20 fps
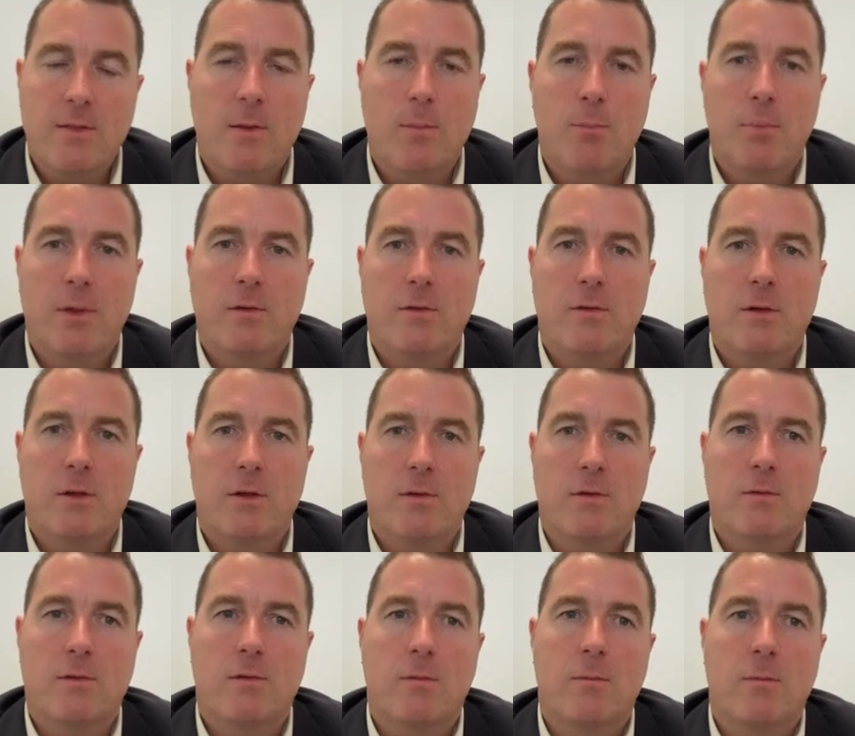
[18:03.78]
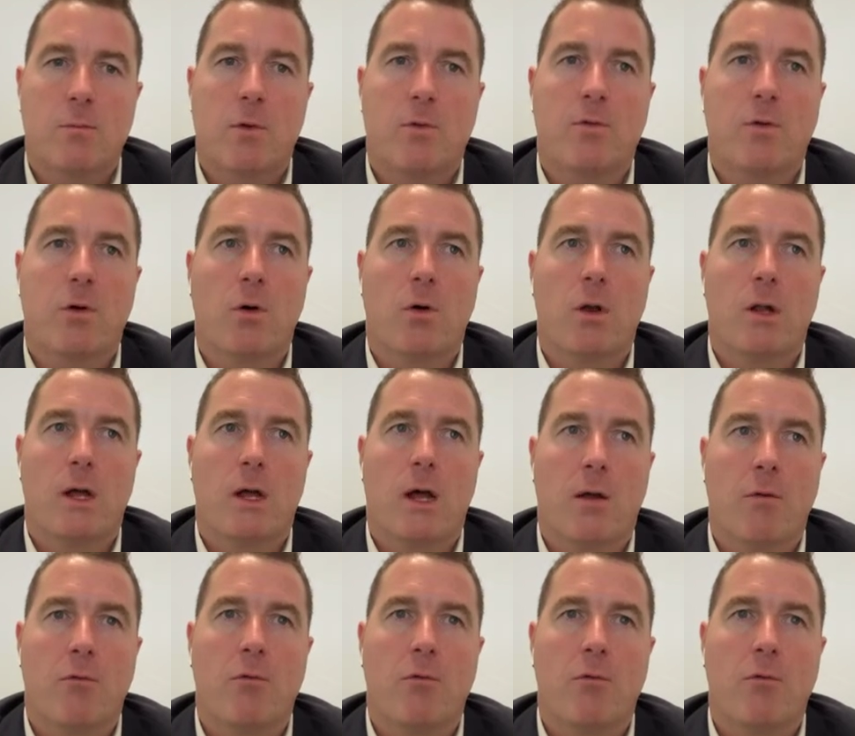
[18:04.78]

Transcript: the business. We've got a